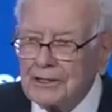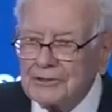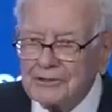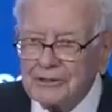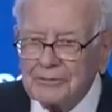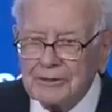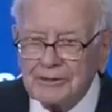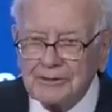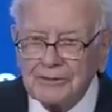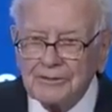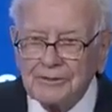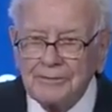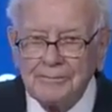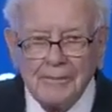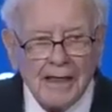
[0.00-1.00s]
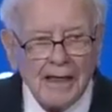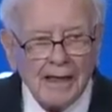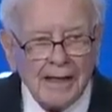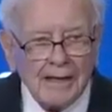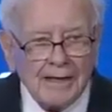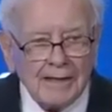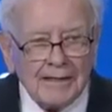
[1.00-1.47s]
leasing business.
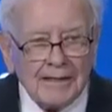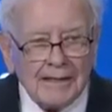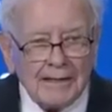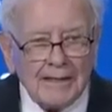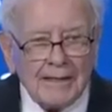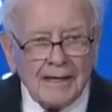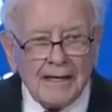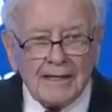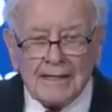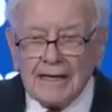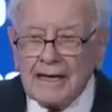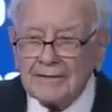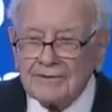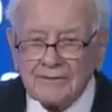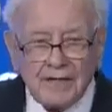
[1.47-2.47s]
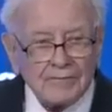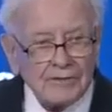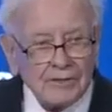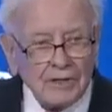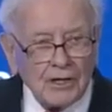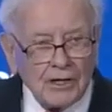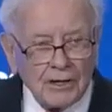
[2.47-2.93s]
And he had
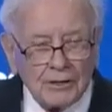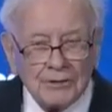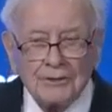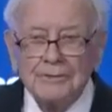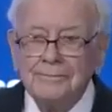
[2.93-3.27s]
7 cars.